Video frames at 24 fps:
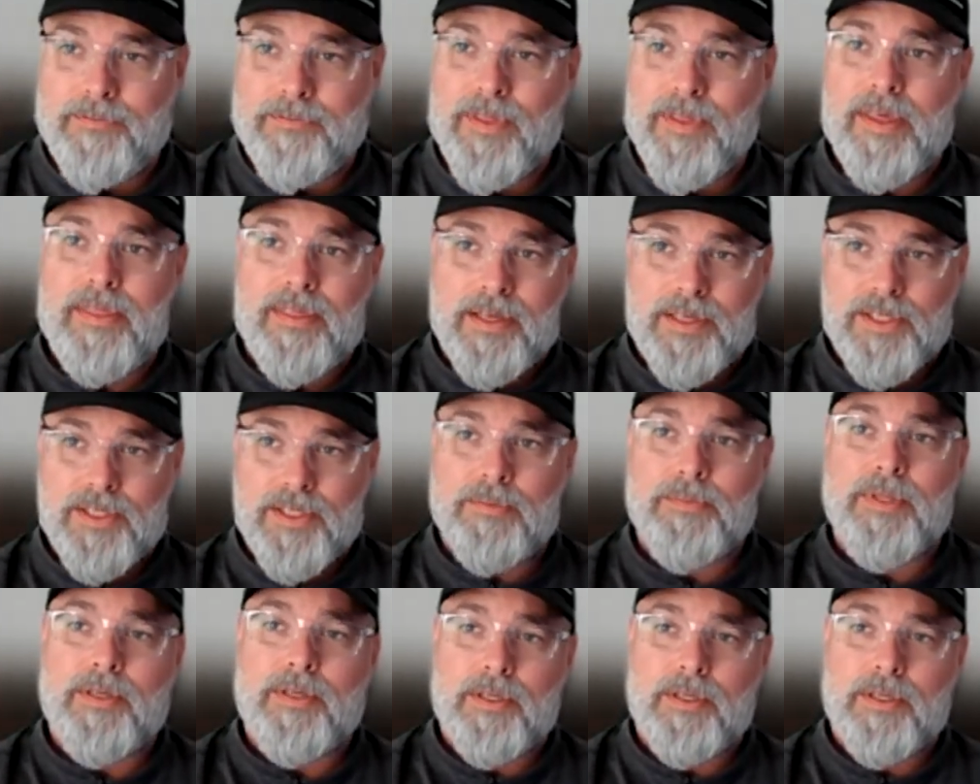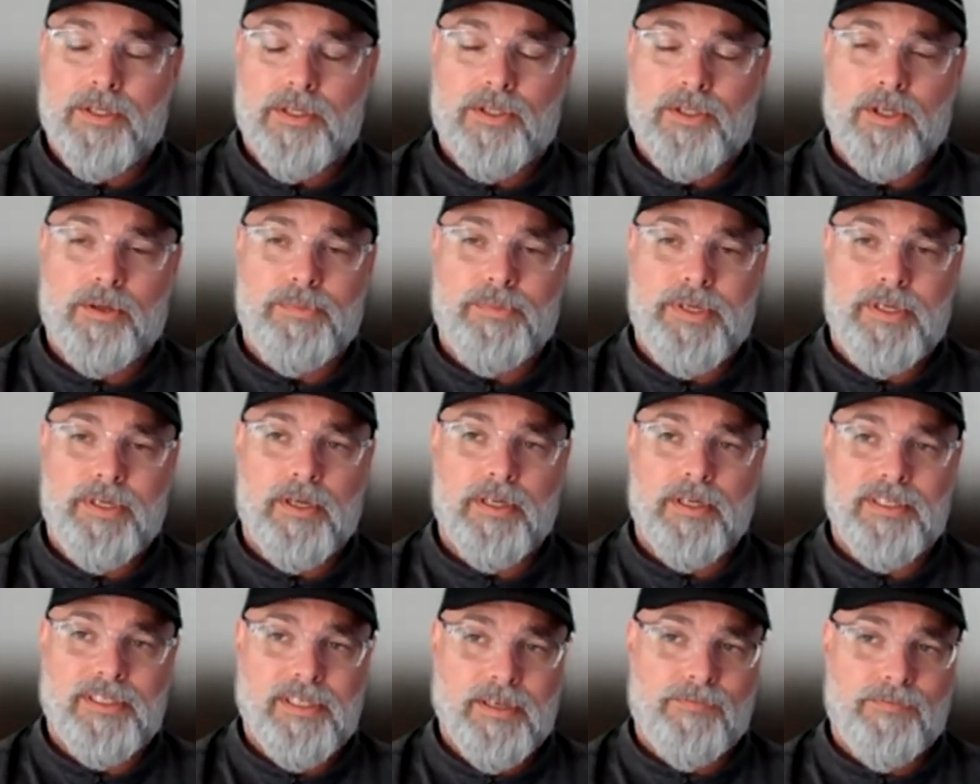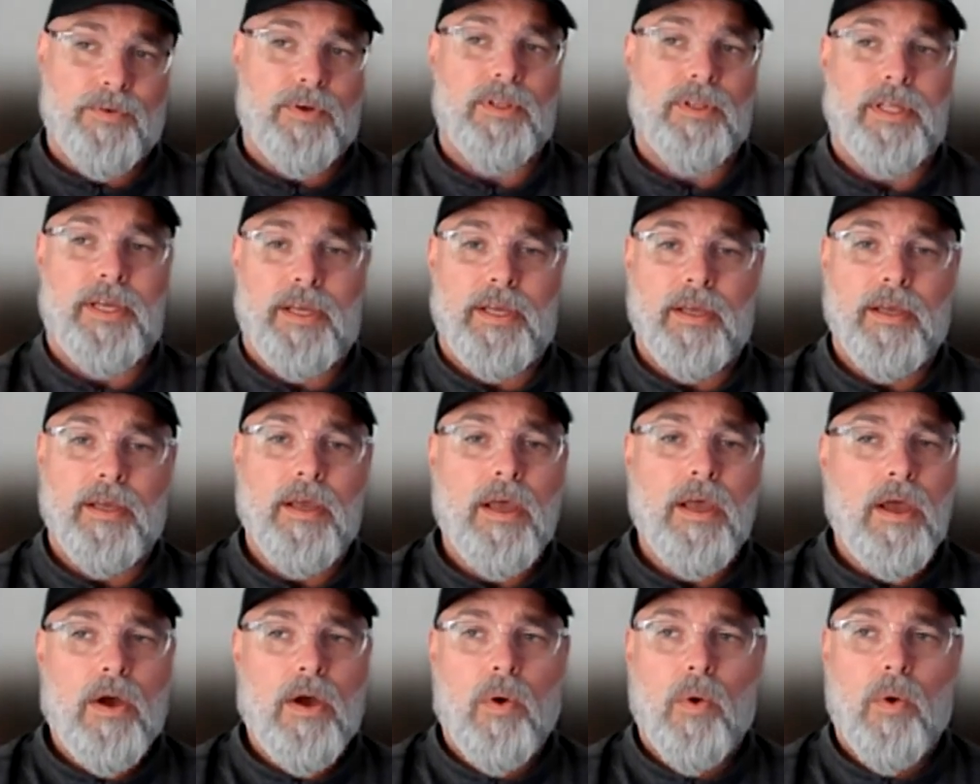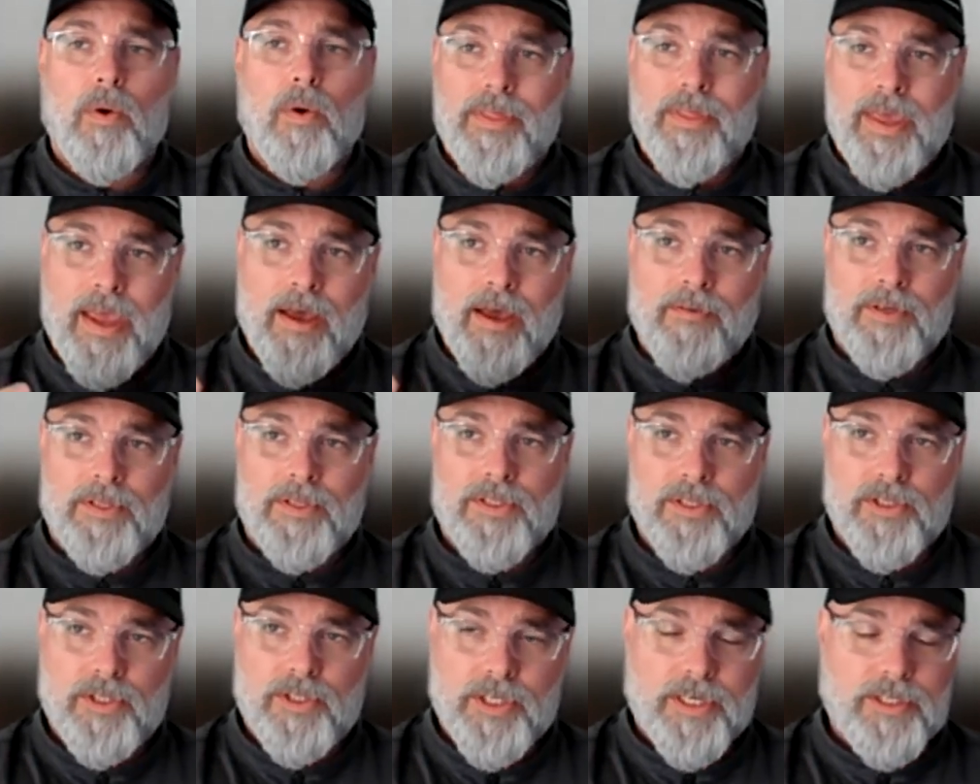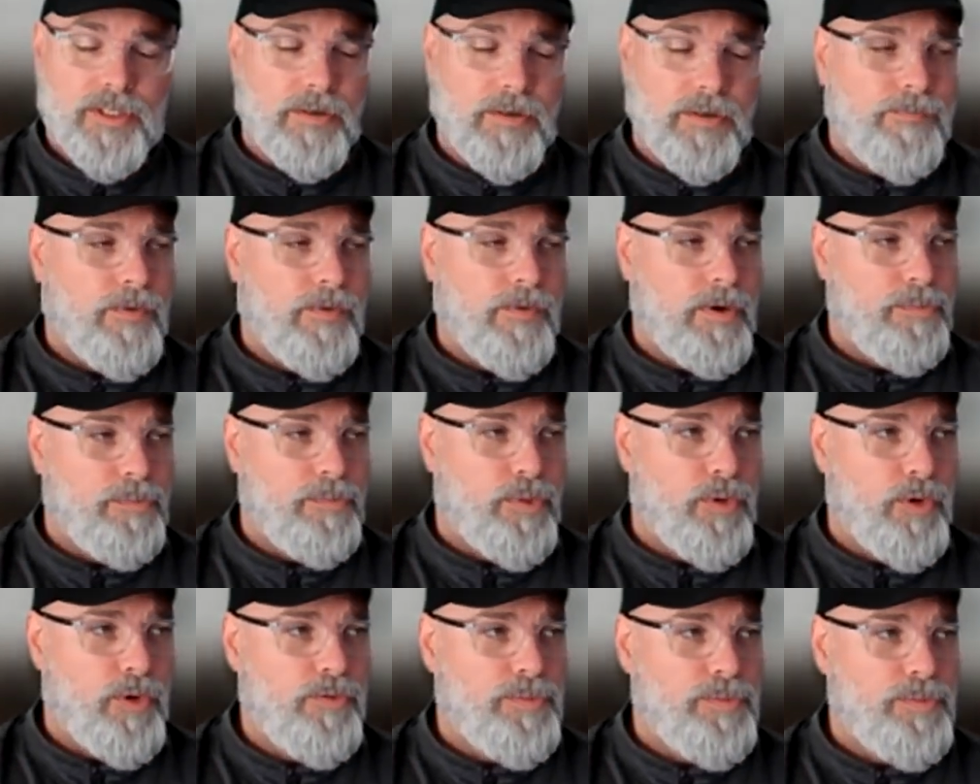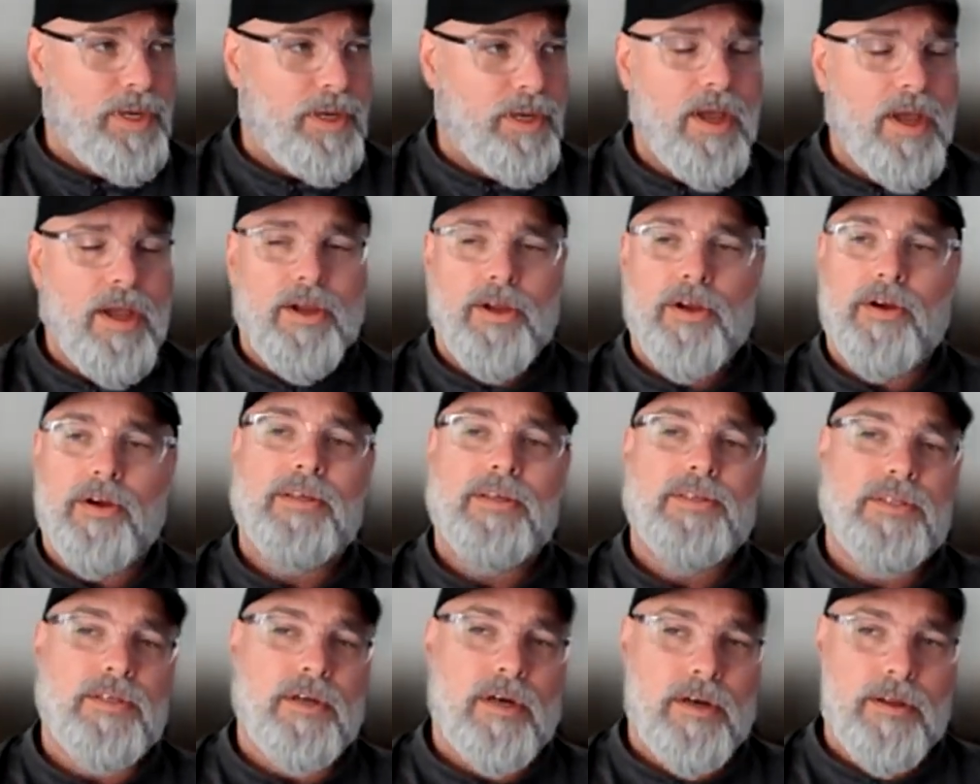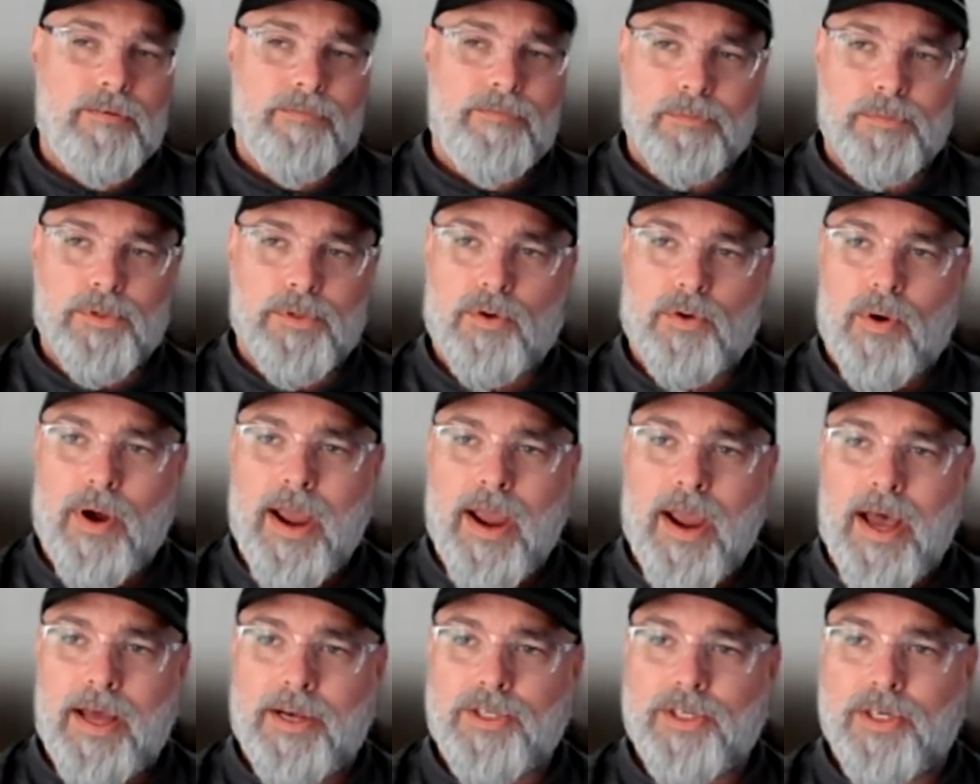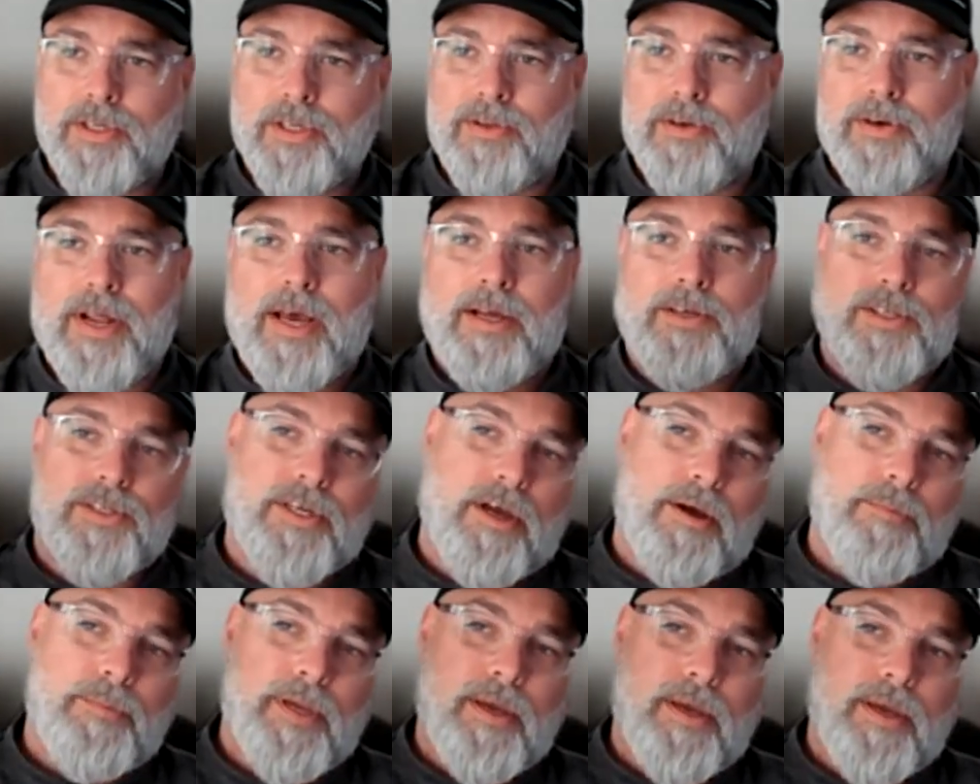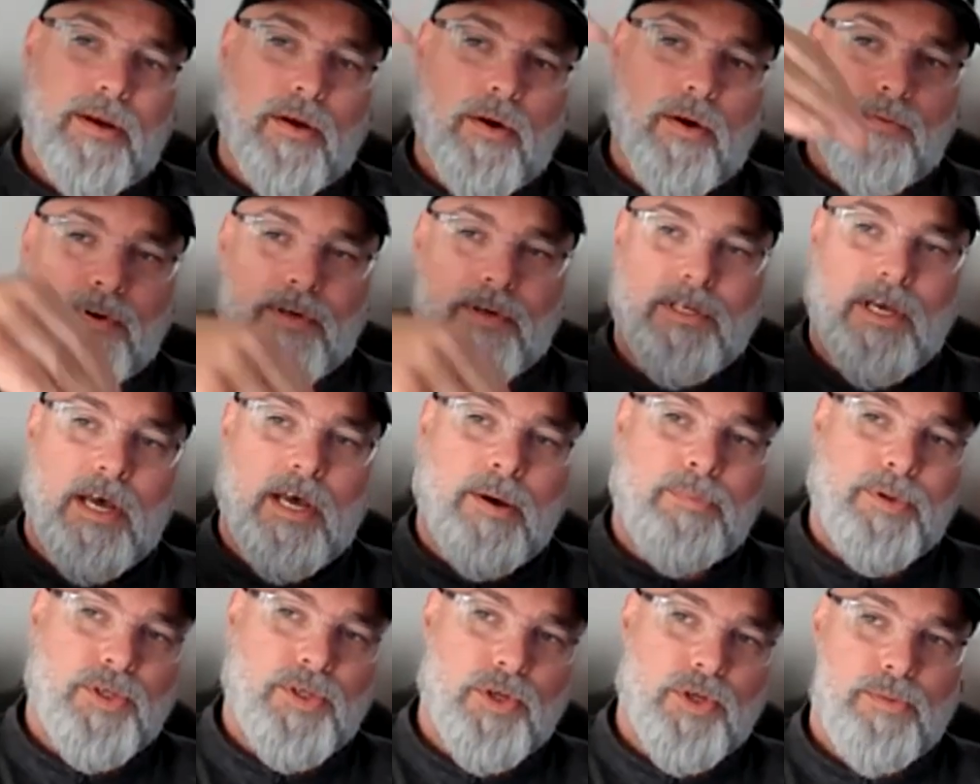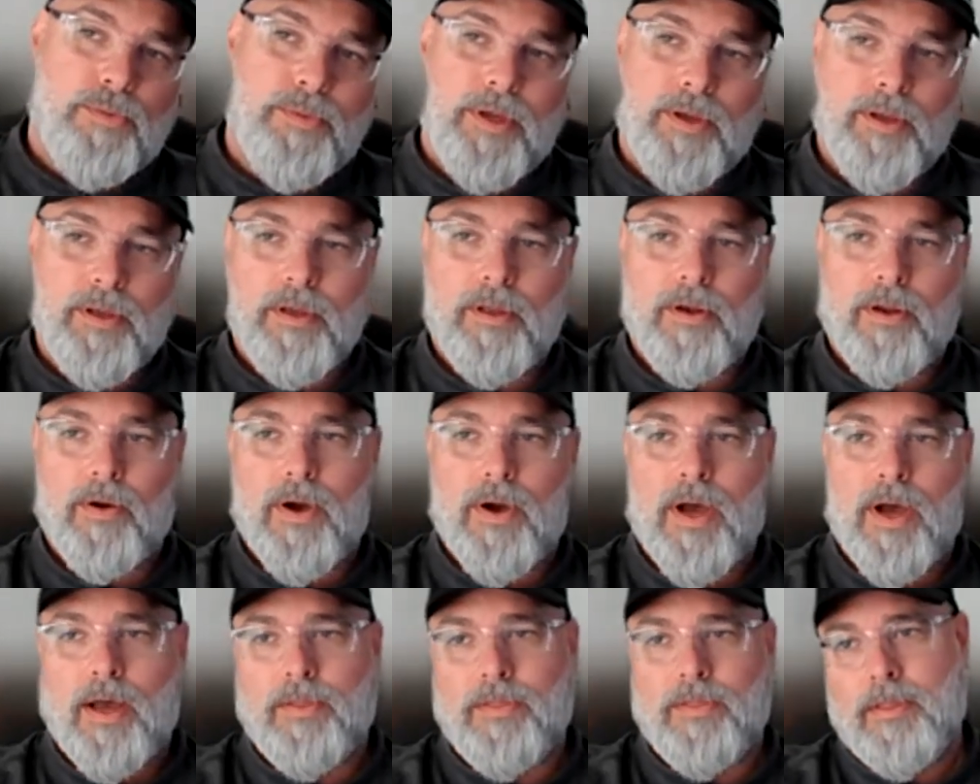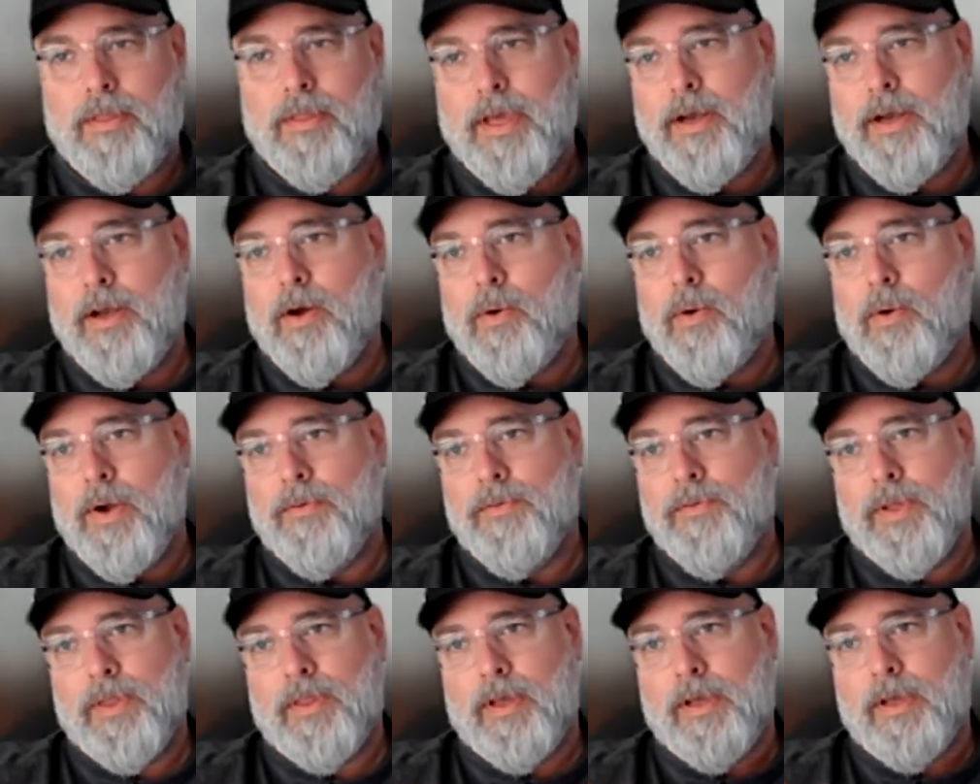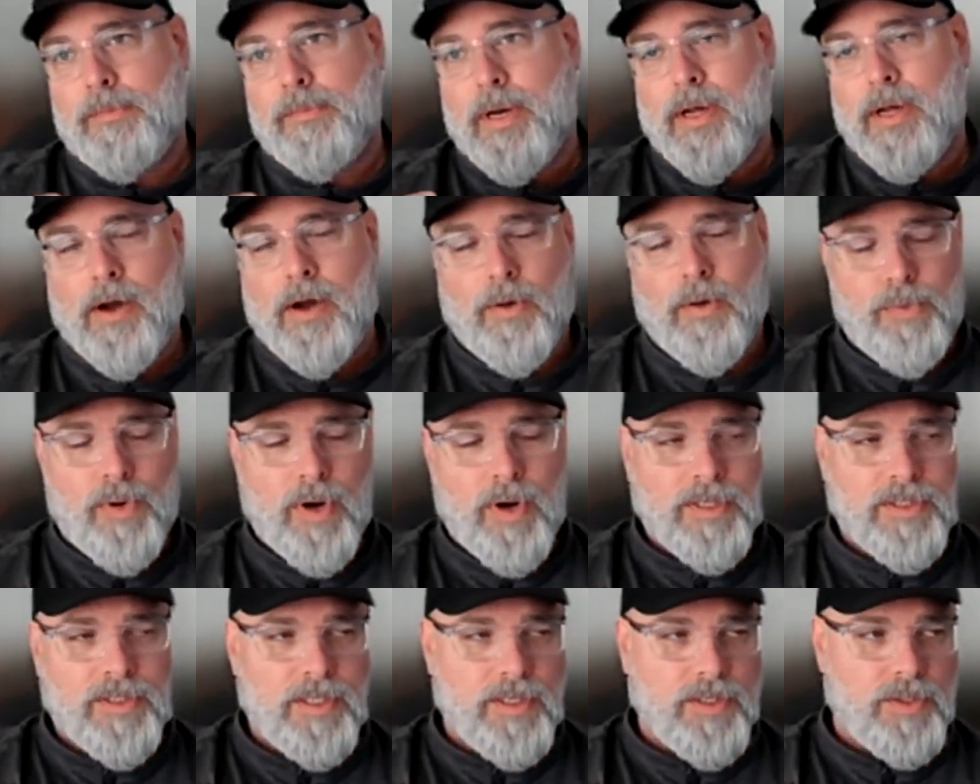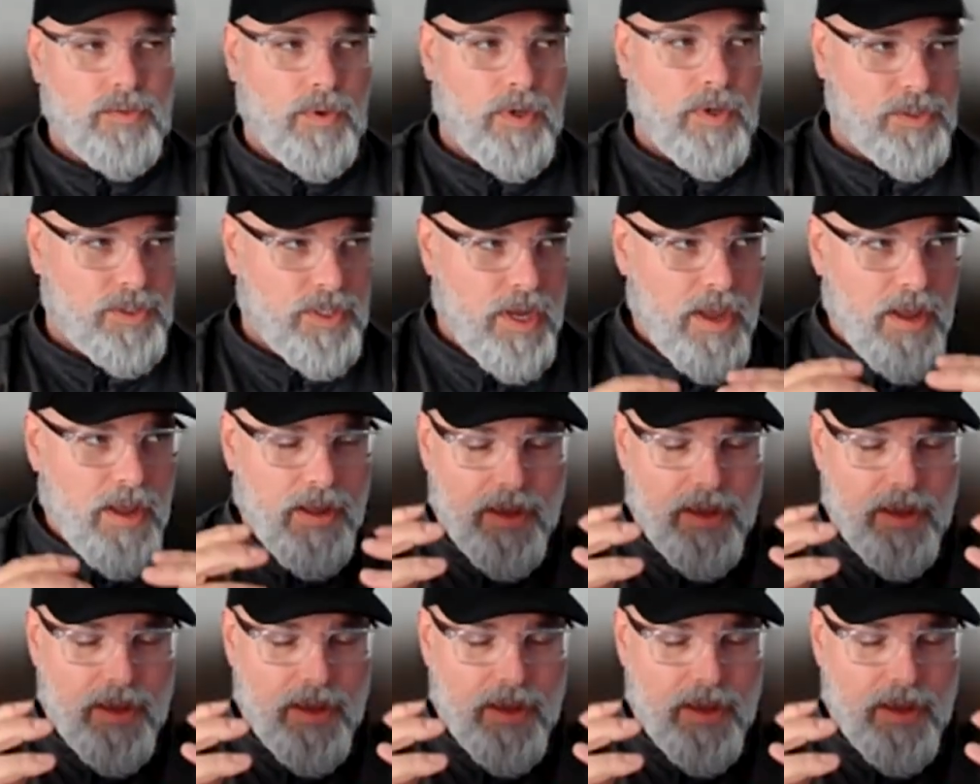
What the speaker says: If they think something should be done differently, or they have a suggestion for an improvement, you're not starting from scratch, and they're not just coming in over top, assuming they know everything about how a process works.